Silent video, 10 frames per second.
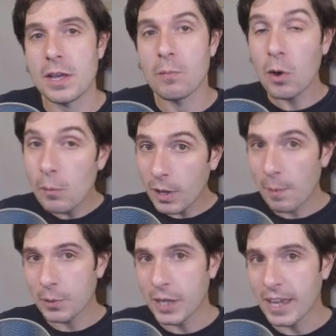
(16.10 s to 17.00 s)
mobile
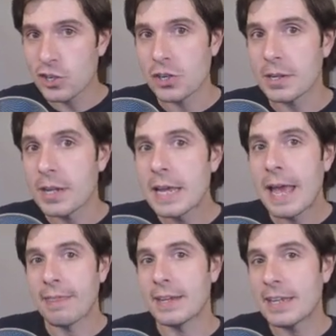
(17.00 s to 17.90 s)
application
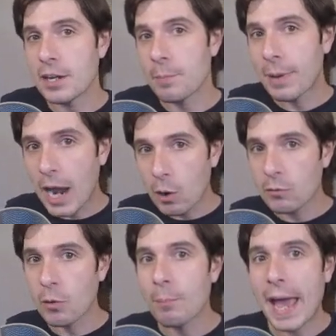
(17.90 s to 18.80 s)
that needed a
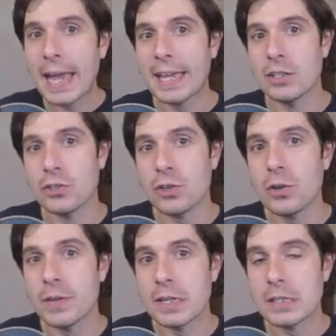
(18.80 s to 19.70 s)
powerful backend
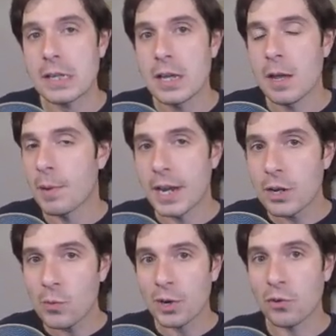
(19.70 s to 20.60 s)
service, but I
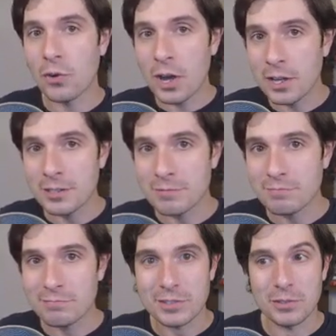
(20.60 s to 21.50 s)
didn't want to run
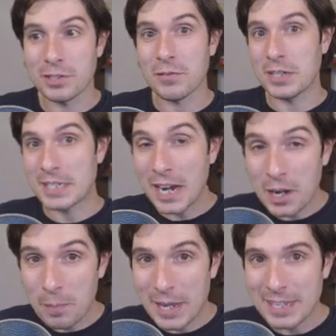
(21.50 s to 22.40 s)
you know different
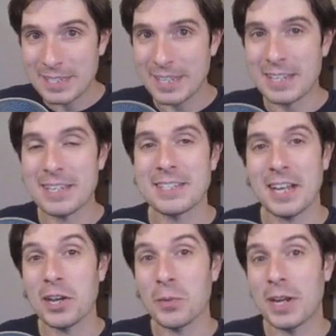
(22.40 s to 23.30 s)
databases and I
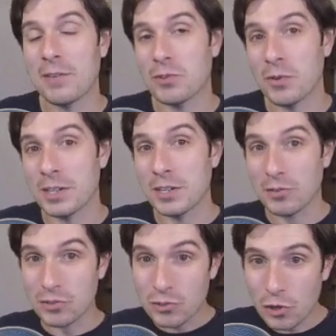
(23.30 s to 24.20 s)
didn't want to have to run
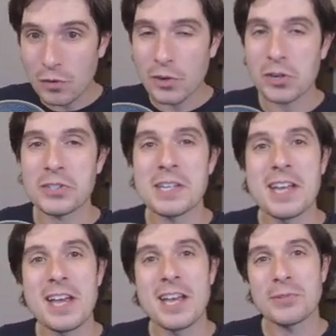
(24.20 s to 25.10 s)
different servers.
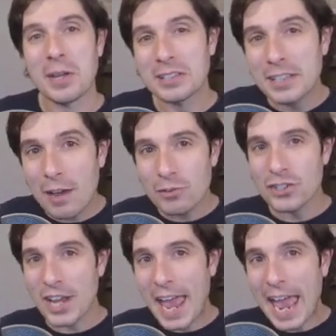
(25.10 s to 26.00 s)
So I leveraged
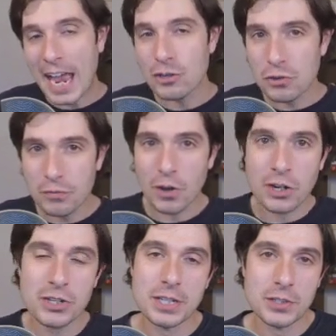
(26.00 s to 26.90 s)
Azure
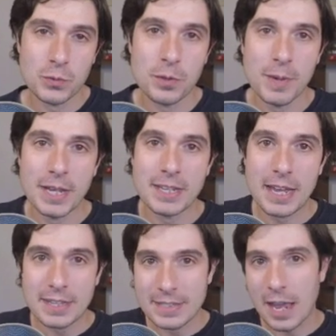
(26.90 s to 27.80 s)
Functions with my
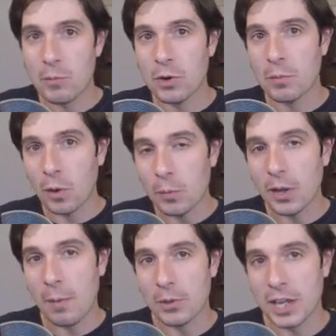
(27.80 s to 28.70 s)
Xamarin mobile
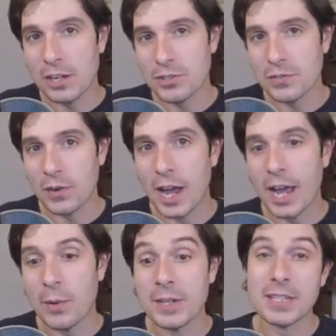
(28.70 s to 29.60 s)
applications for
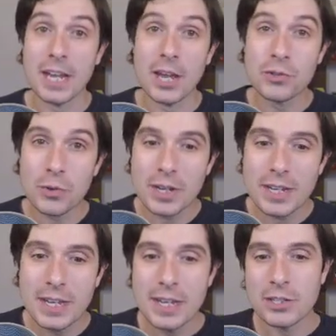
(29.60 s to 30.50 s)
iOS and Android
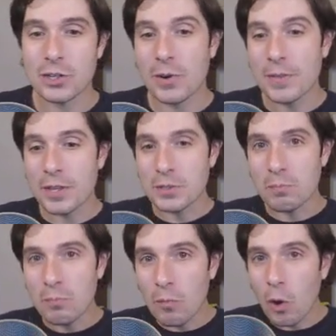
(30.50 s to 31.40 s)
to create these
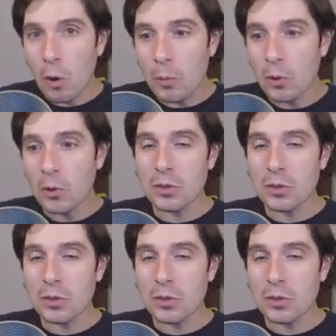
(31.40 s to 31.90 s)
mobile